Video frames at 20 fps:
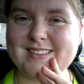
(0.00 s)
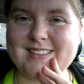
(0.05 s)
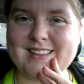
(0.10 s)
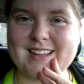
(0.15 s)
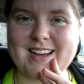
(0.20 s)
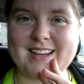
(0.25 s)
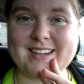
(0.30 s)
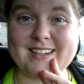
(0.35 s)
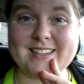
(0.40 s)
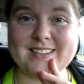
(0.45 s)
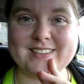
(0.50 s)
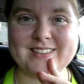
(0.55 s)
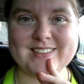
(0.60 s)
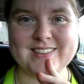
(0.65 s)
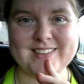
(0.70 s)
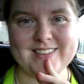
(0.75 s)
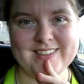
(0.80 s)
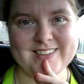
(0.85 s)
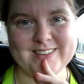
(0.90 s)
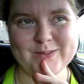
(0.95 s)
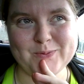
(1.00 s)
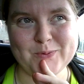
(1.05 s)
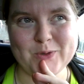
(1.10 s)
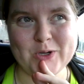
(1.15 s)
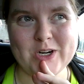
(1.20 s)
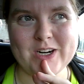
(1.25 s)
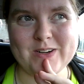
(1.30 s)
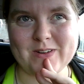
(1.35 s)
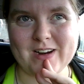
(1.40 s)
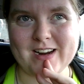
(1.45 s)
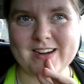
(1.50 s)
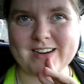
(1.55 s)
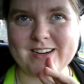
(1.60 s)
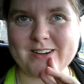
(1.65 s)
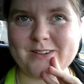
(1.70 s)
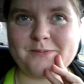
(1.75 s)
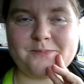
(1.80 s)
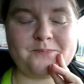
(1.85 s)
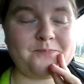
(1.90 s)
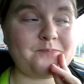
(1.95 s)
that is the season we're in right
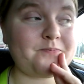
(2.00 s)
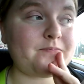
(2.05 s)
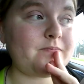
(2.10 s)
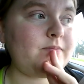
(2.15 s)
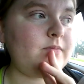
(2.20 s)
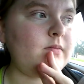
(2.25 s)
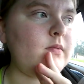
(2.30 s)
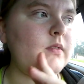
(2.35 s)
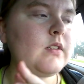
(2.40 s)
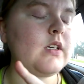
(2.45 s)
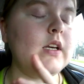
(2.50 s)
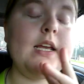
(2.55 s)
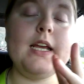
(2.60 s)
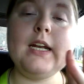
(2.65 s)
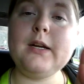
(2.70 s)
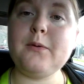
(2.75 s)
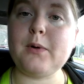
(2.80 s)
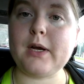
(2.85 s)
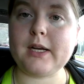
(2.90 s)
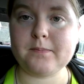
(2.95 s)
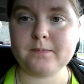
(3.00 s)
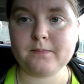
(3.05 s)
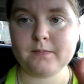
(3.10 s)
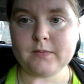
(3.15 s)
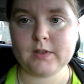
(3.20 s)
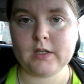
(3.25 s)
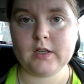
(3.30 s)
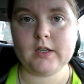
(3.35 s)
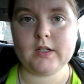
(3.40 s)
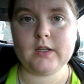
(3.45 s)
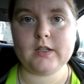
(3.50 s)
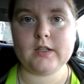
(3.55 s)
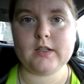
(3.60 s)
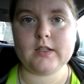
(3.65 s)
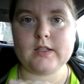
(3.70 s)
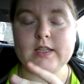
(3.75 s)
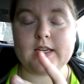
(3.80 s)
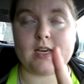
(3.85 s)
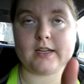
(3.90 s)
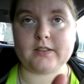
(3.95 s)
now. Anyway,
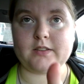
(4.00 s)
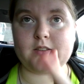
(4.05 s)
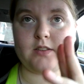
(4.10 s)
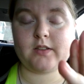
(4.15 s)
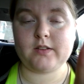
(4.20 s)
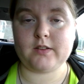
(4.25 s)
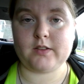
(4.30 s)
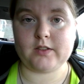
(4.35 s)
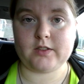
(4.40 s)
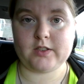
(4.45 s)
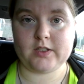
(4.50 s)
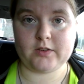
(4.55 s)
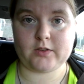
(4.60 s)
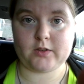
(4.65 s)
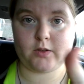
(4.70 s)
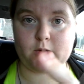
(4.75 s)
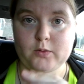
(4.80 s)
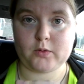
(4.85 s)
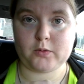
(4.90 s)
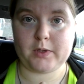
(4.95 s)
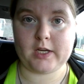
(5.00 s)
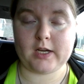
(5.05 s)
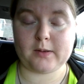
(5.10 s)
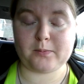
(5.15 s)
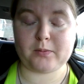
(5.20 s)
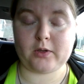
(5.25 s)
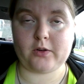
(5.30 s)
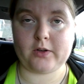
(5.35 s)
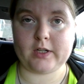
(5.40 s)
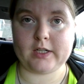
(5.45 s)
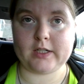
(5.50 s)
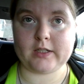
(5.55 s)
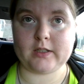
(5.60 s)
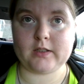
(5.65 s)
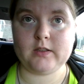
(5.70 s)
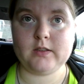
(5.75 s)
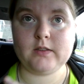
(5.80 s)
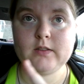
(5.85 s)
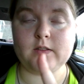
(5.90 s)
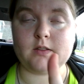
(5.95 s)
yes, the teaser will be uploading
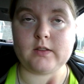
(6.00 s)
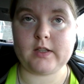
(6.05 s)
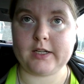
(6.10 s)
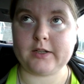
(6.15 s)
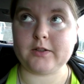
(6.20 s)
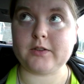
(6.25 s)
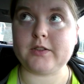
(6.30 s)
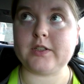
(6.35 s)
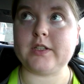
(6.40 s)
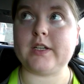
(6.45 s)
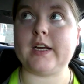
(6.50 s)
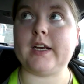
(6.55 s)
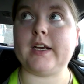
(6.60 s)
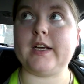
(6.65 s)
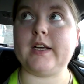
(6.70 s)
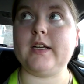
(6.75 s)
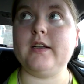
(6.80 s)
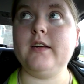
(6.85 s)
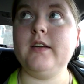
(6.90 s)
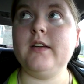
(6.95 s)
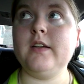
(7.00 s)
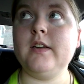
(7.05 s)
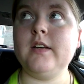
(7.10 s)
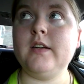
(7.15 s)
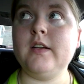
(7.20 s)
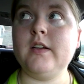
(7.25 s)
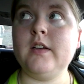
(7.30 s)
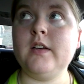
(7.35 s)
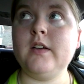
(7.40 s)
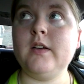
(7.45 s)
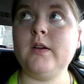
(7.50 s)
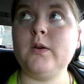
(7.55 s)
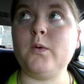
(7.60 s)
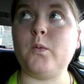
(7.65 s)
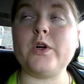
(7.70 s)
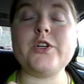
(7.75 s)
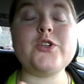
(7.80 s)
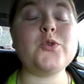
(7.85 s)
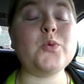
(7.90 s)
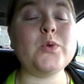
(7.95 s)
later today,
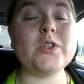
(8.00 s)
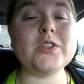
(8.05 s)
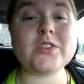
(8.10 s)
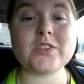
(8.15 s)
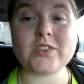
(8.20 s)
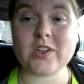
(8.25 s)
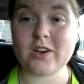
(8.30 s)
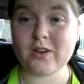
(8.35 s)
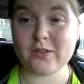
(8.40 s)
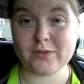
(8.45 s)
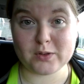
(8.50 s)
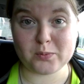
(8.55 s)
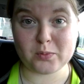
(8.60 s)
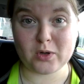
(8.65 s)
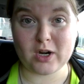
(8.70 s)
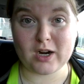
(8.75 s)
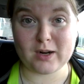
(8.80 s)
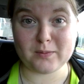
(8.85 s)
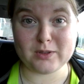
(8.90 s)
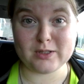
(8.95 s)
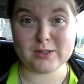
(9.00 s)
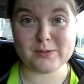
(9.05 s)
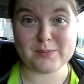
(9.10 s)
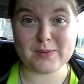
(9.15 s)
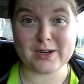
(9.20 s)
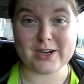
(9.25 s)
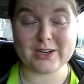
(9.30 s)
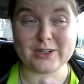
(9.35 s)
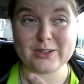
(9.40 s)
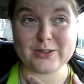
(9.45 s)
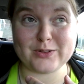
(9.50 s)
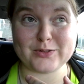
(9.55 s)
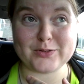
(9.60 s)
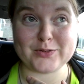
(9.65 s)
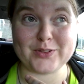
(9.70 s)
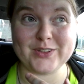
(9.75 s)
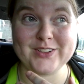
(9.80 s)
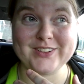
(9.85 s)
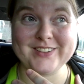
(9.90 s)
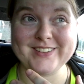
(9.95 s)
which will solve the problem
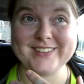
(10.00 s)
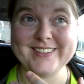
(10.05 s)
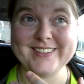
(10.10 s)
of